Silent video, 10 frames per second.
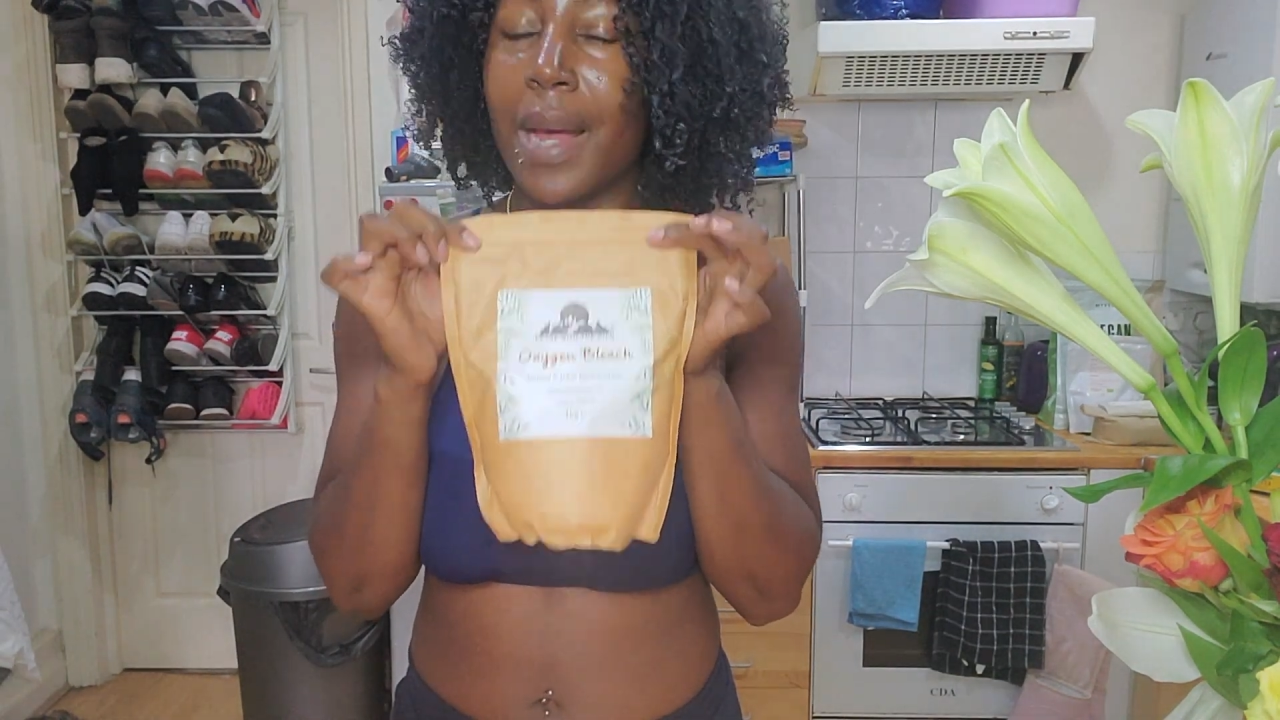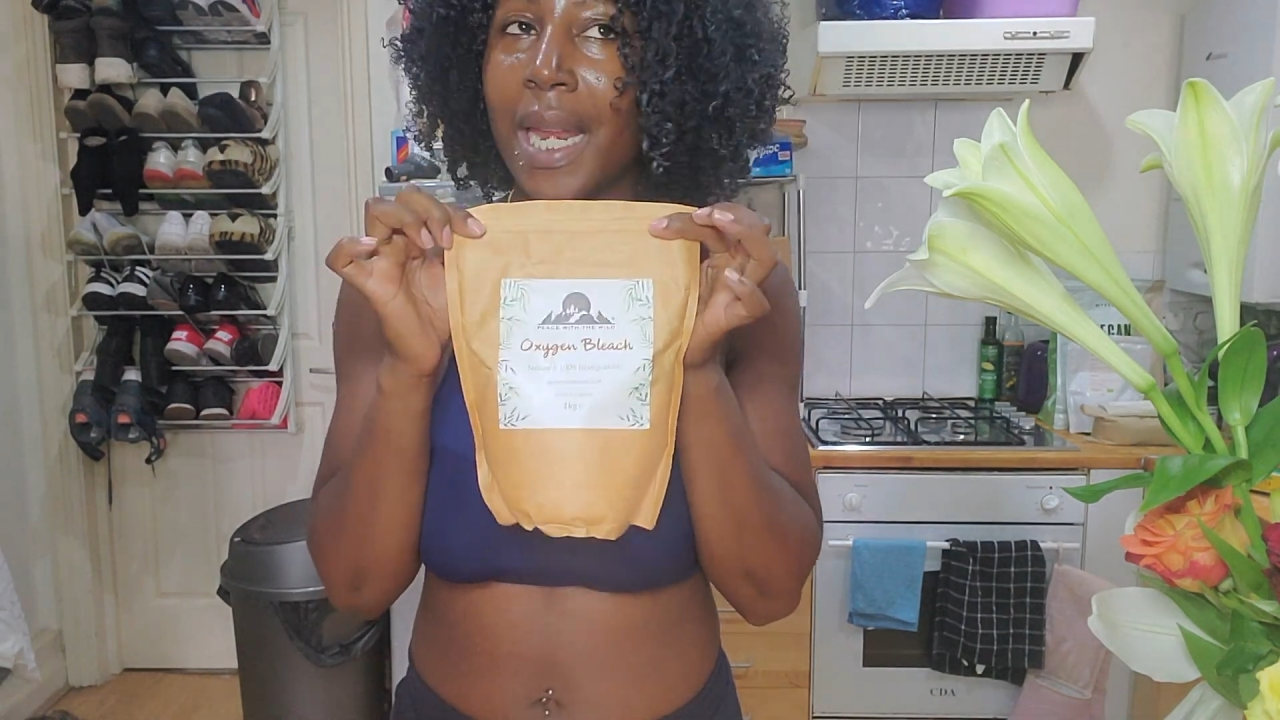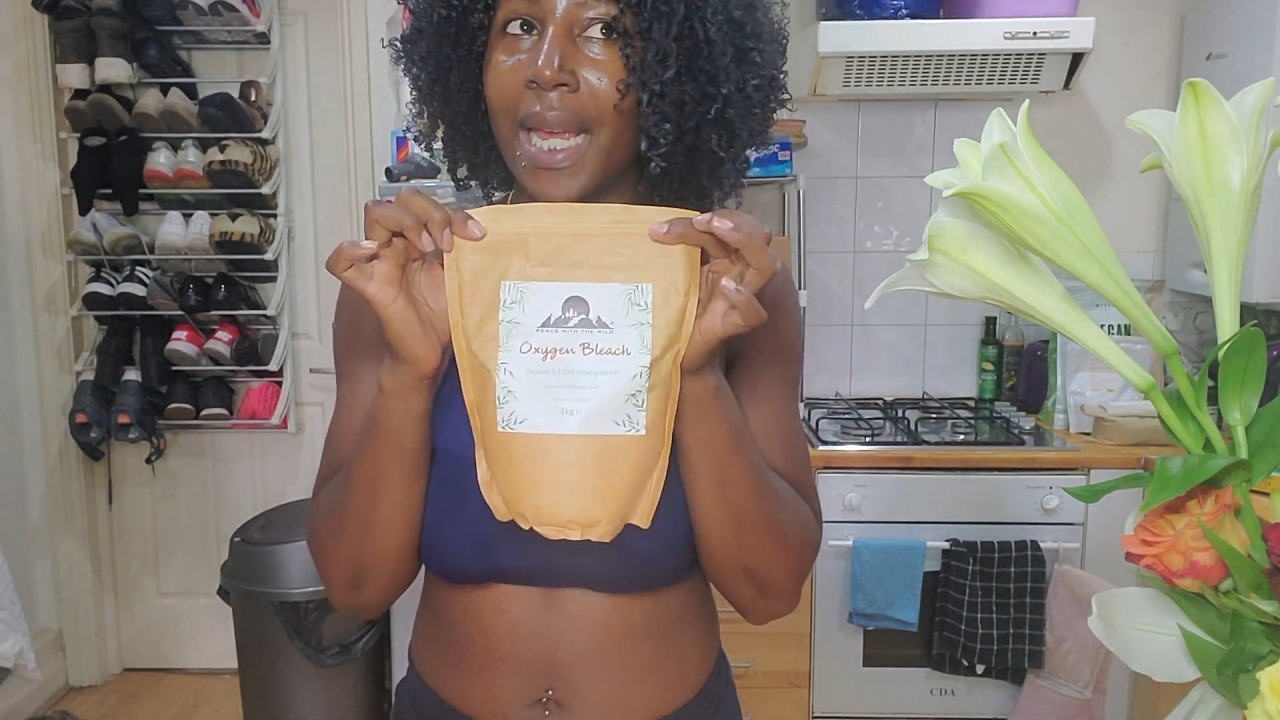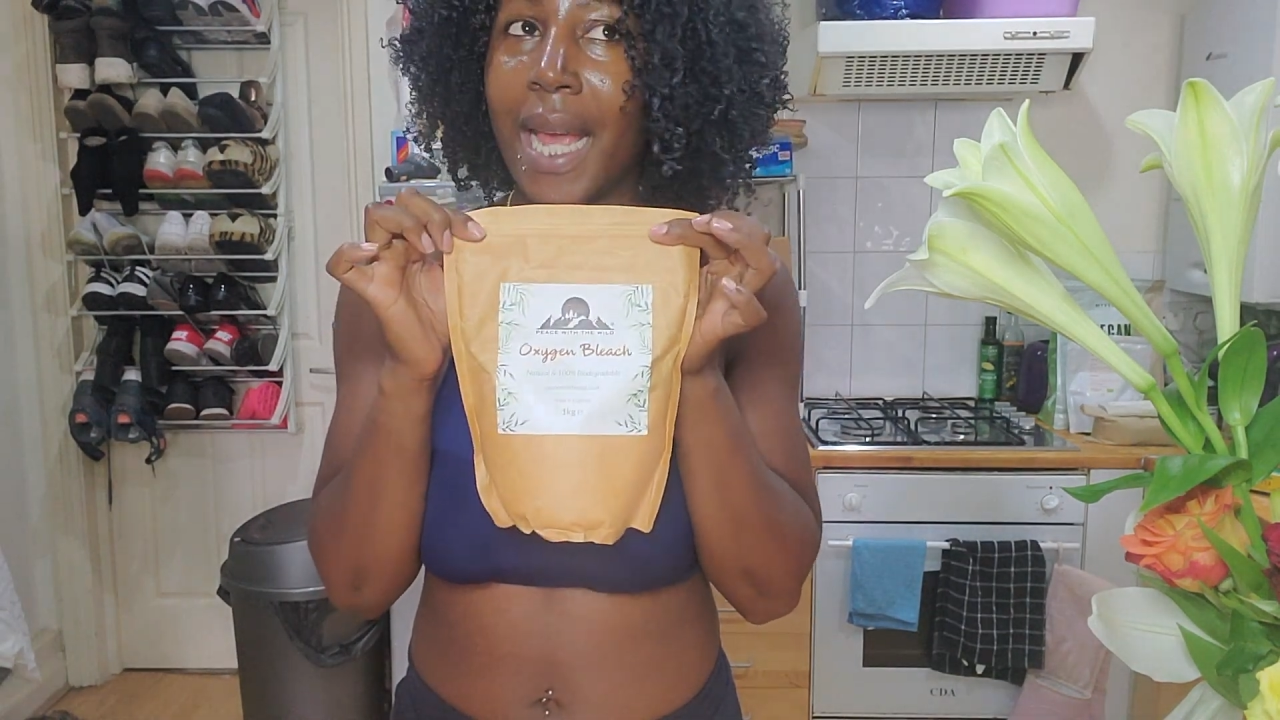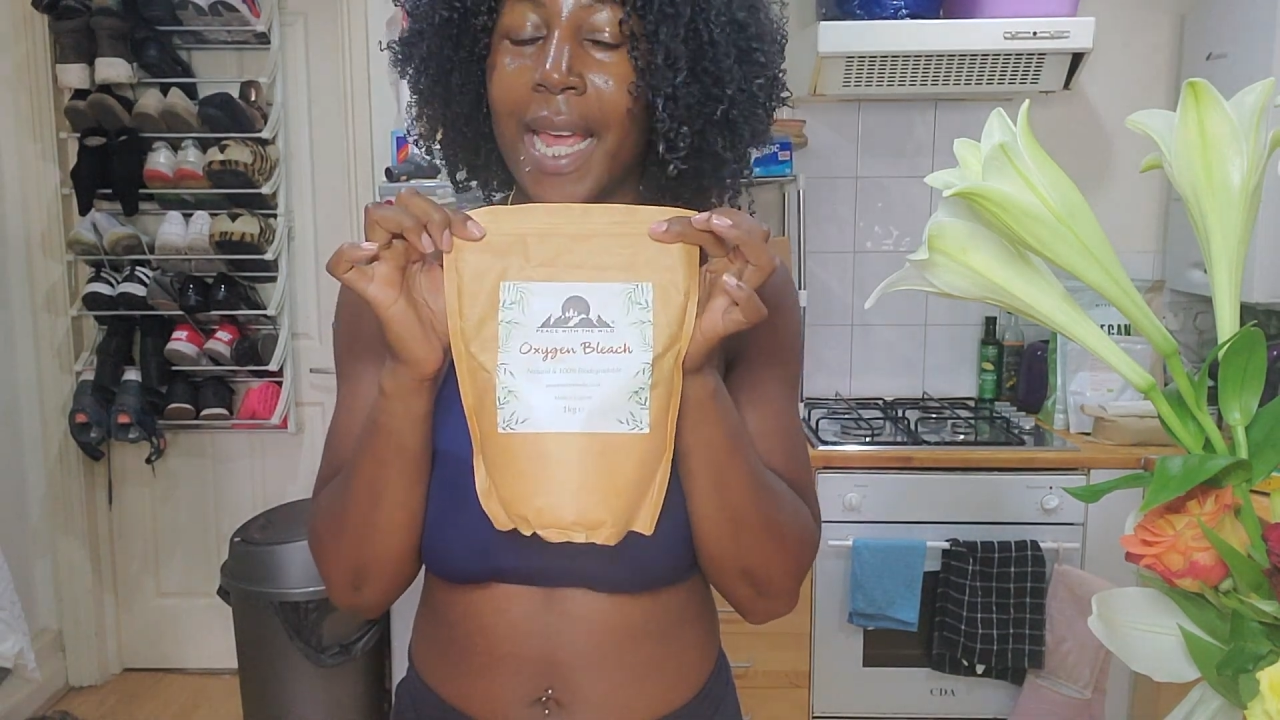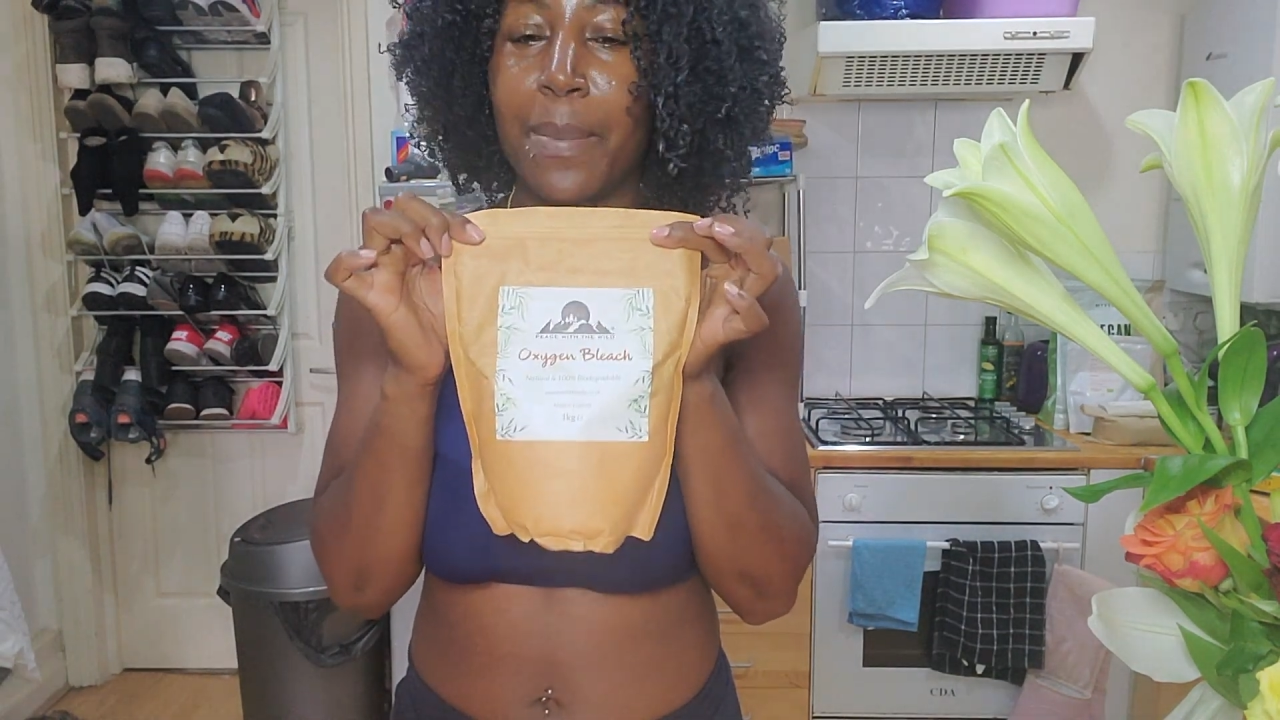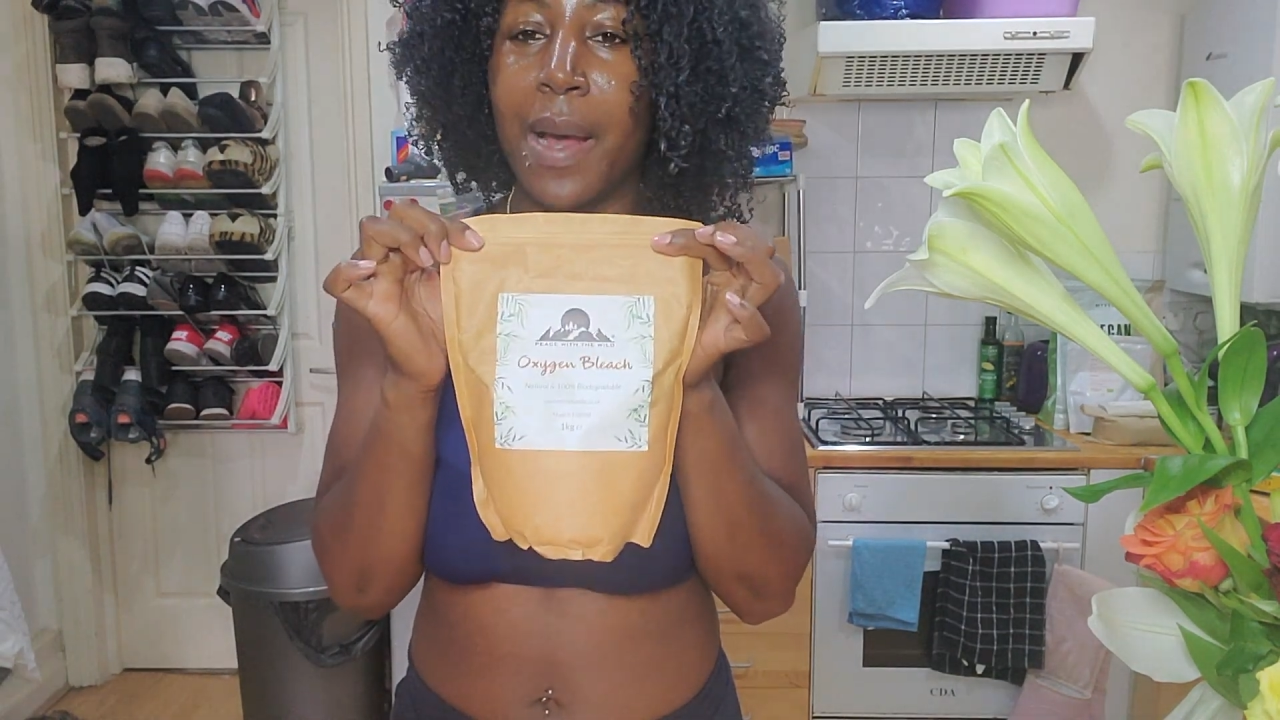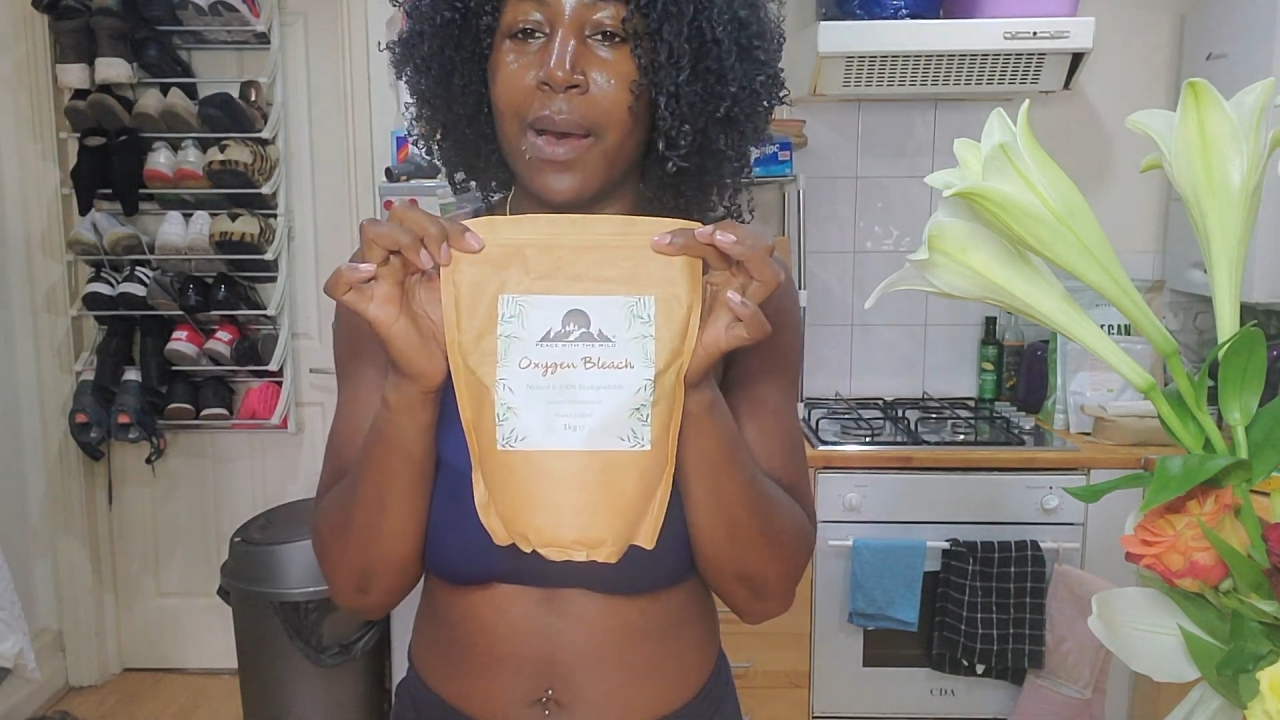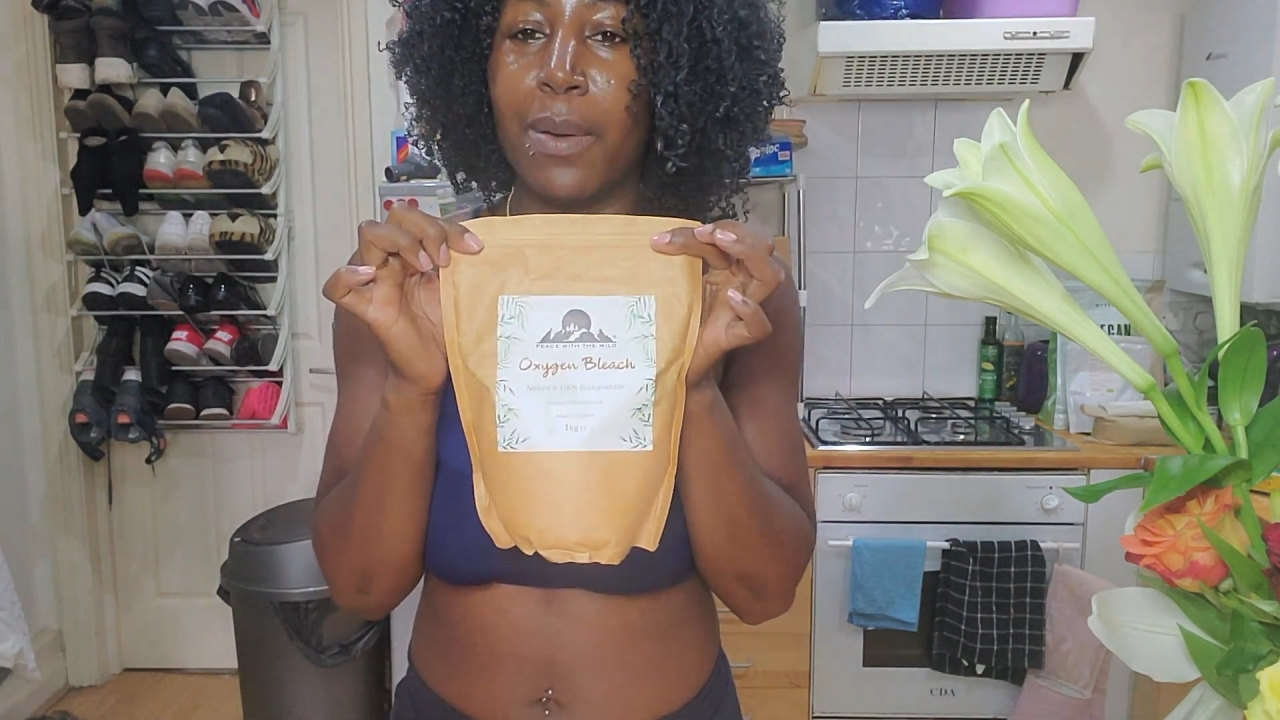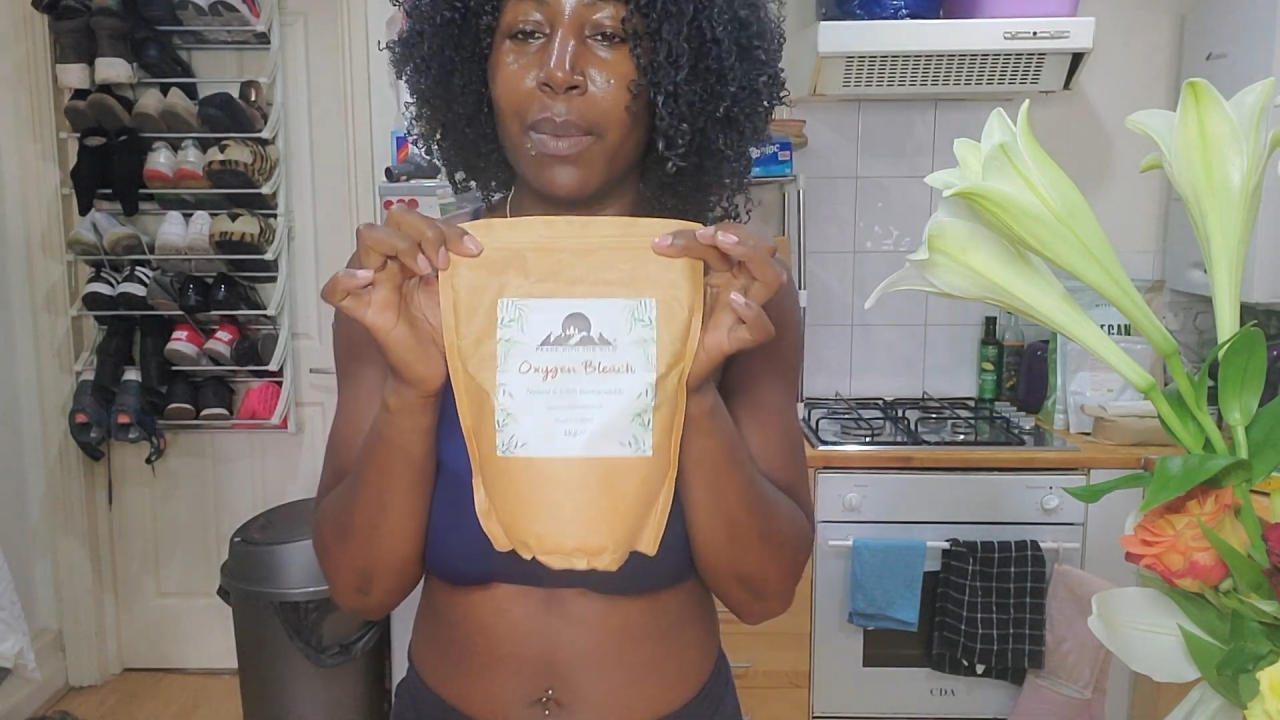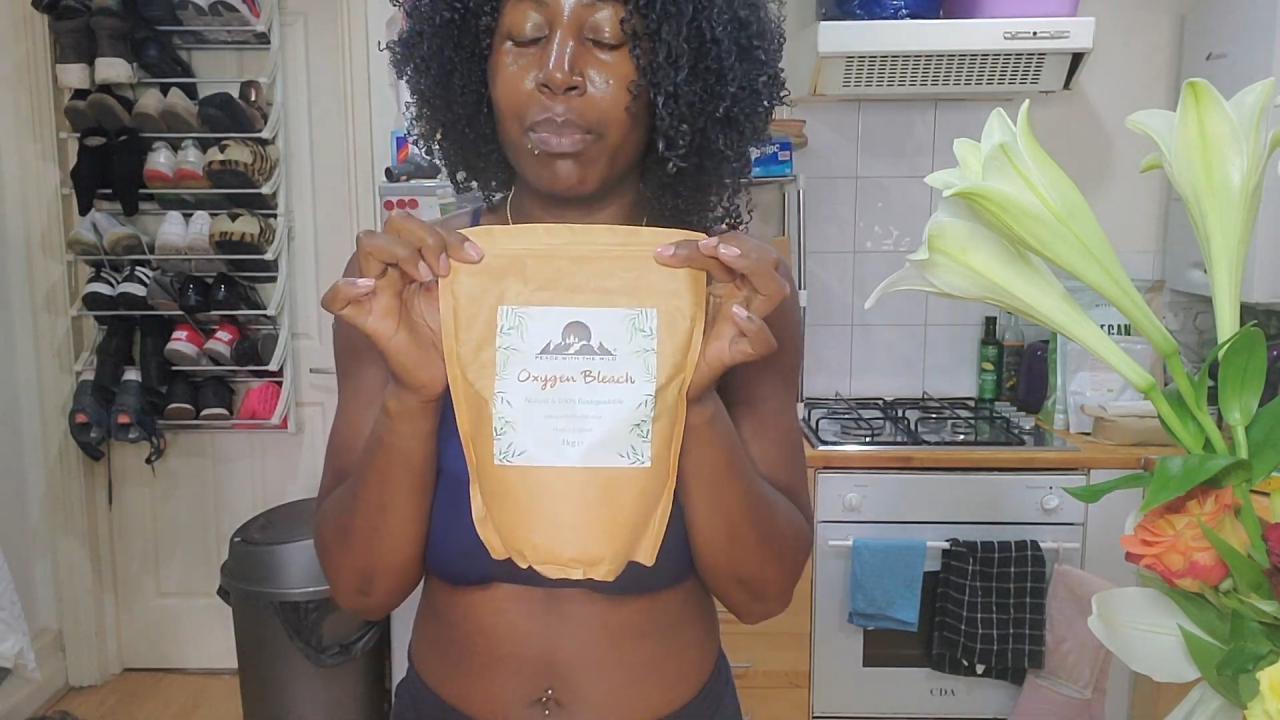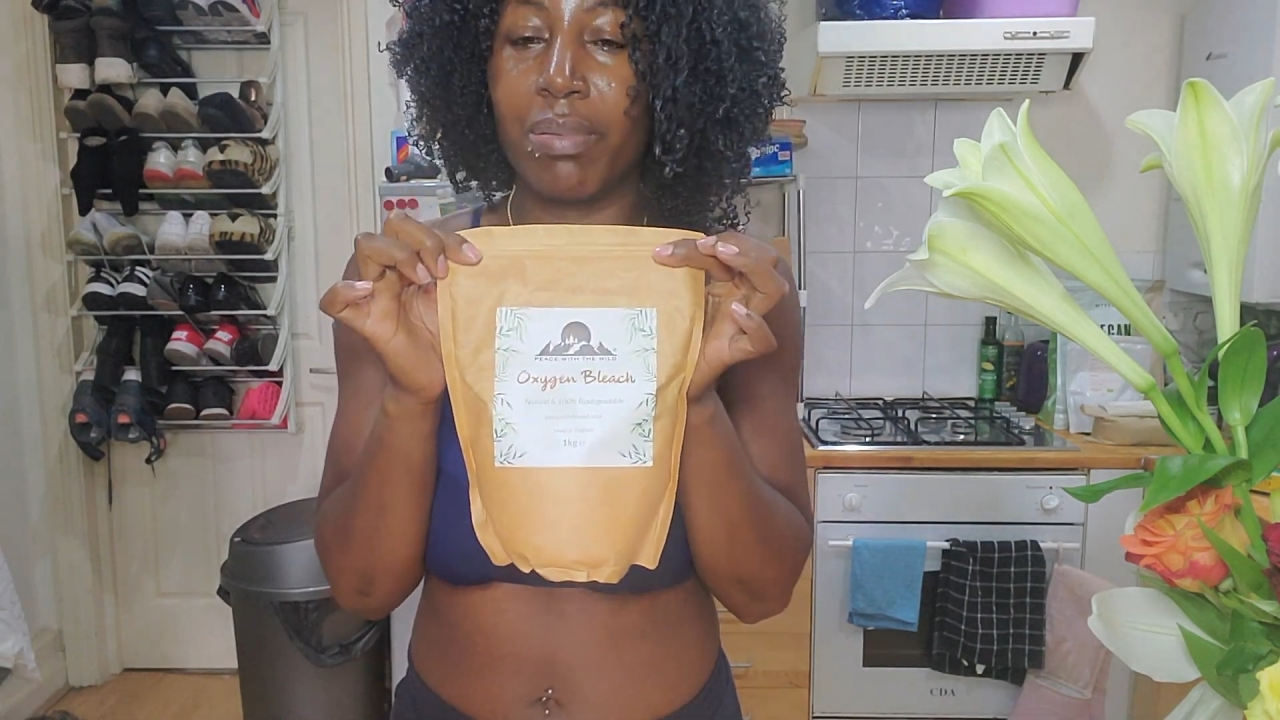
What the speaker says: and it came out